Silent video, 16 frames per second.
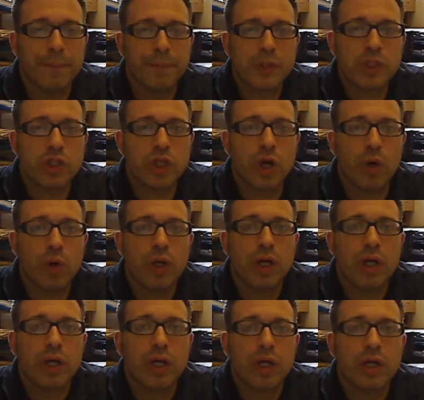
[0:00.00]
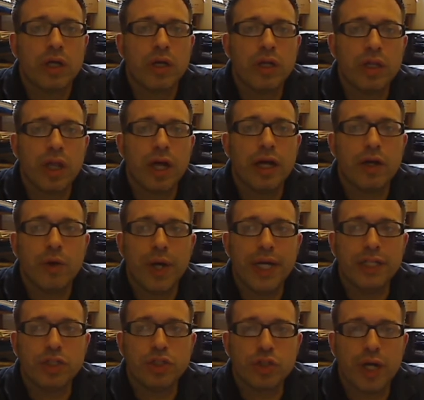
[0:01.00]
So good luck. Go
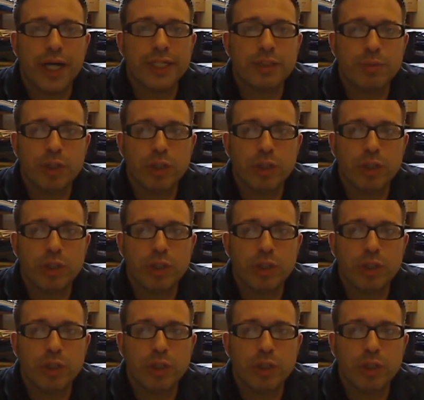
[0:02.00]
ahead and try some of these